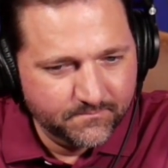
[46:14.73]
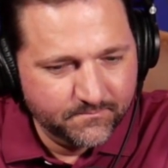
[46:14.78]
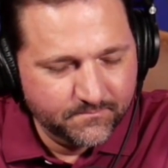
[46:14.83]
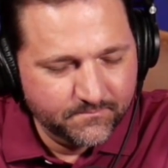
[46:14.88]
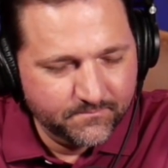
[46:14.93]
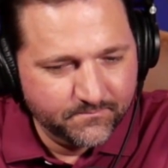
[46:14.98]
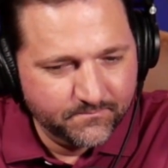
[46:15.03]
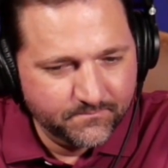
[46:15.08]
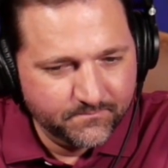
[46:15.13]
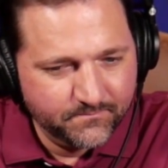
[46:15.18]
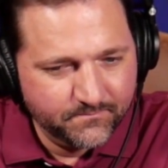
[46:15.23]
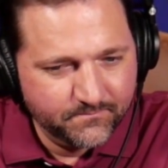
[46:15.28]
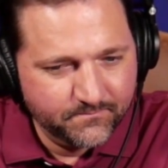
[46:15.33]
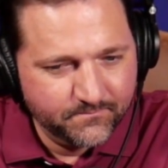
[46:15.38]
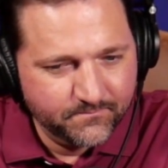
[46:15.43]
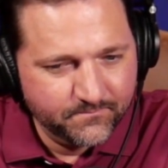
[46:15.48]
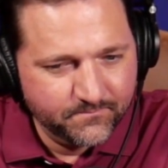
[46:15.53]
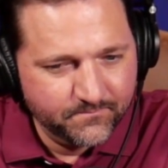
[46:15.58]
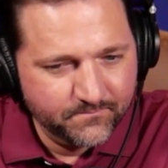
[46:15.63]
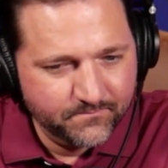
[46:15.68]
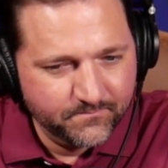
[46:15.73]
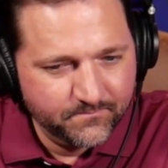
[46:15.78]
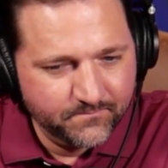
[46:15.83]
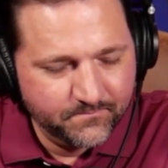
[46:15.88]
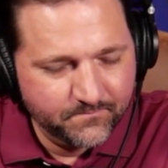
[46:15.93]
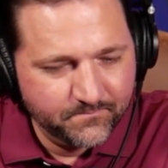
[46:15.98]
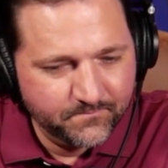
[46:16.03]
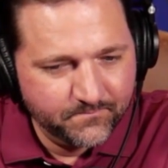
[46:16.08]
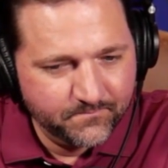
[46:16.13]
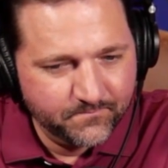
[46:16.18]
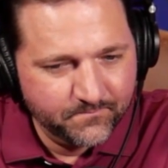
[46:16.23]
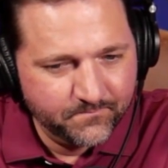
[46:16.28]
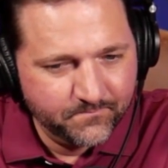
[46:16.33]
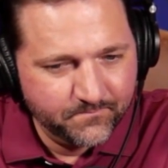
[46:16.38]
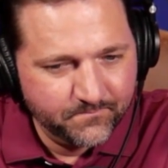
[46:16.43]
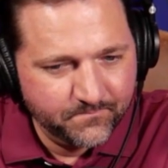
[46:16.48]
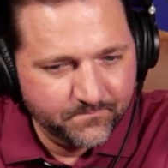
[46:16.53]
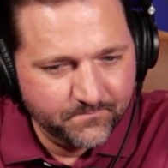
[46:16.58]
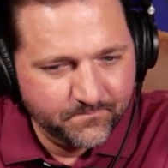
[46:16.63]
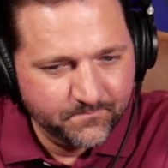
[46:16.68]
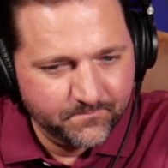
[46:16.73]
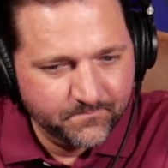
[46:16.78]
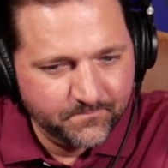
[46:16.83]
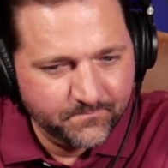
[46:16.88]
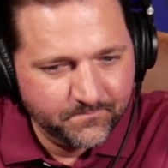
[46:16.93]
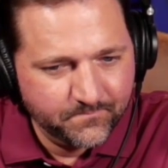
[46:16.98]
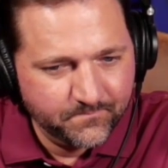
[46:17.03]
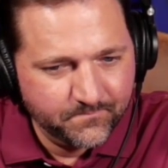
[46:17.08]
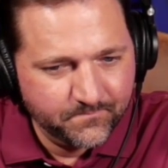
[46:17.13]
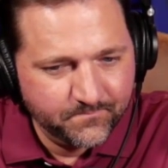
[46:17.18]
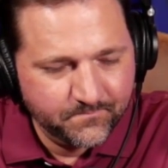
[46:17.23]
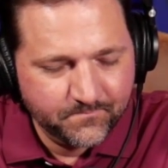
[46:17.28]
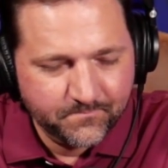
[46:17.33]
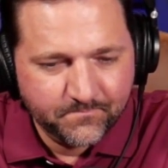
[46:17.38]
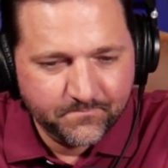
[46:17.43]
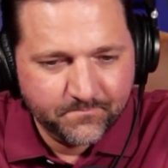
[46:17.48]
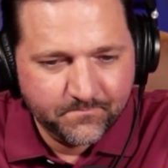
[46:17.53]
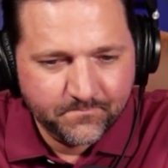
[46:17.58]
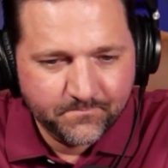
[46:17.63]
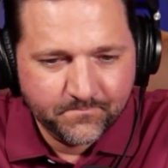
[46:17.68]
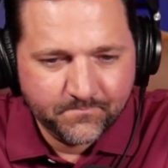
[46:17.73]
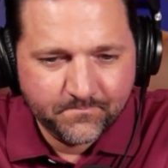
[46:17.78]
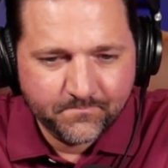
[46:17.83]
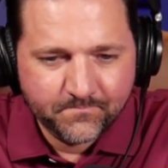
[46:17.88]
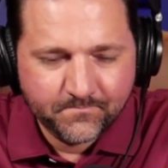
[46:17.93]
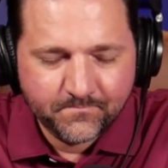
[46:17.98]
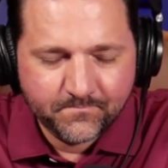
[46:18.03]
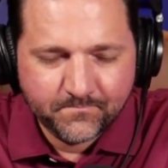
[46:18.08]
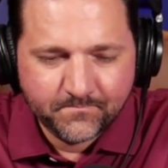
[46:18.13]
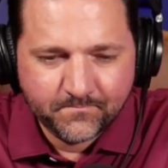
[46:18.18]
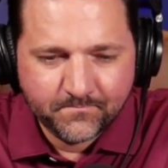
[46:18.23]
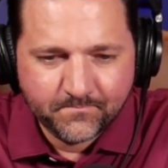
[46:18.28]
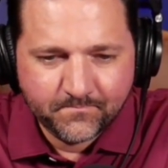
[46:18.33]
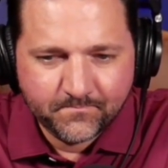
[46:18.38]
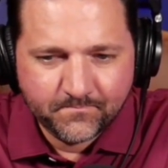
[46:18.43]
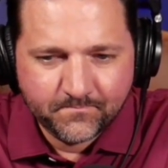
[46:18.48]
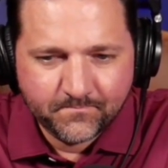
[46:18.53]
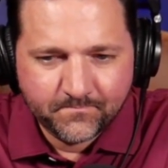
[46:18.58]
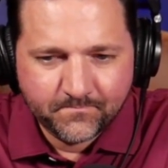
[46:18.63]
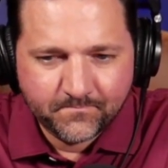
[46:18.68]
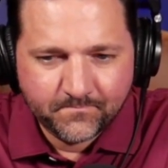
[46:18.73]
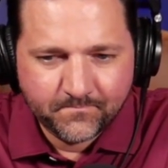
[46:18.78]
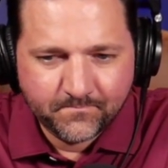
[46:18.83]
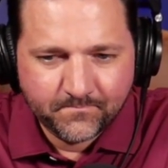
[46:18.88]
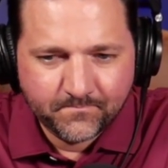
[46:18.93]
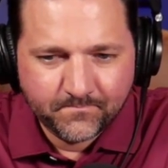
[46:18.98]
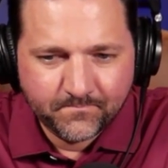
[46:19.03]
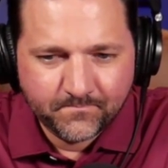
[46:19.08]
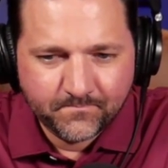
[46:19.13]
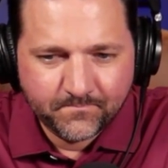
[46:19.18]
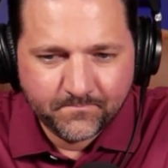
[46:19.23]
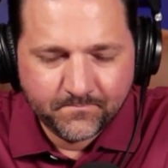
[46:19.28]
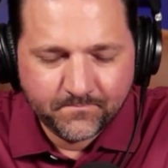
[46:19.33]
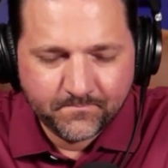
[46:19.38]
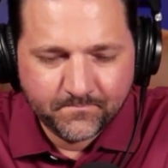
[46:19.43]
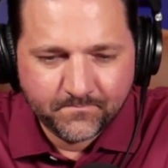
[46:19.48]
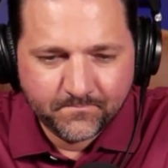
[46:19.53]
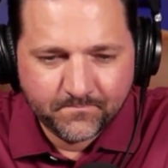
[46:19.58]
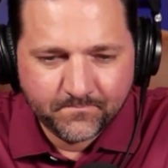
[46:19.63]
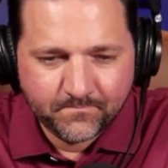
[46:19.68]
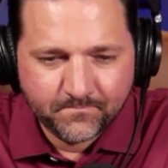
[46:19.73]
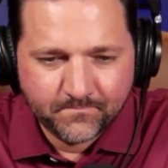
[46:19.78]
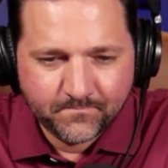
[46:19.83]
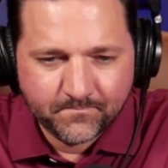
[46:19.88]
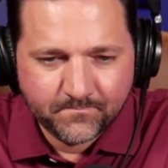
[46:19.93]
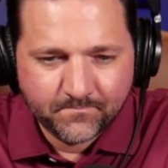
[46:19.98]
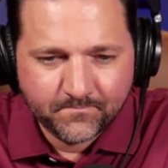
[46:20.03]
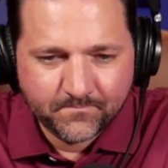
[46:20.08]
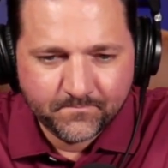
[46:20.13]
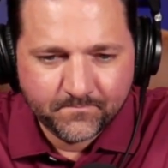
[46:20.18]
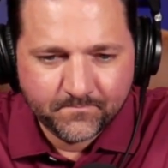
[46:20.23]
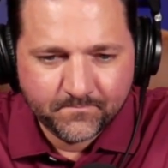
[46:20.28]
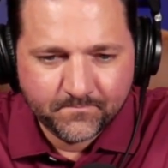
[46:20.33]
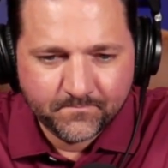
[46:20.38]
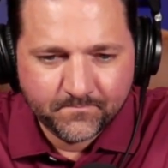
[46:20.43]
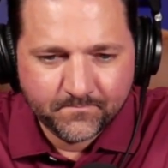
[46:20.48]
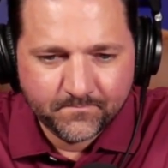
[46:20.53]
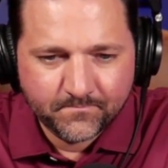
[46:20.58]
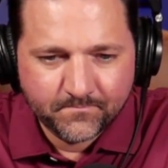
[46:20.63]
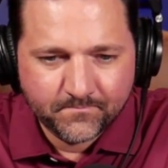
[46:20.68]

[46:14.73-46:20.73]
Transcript: The person shown says nothing.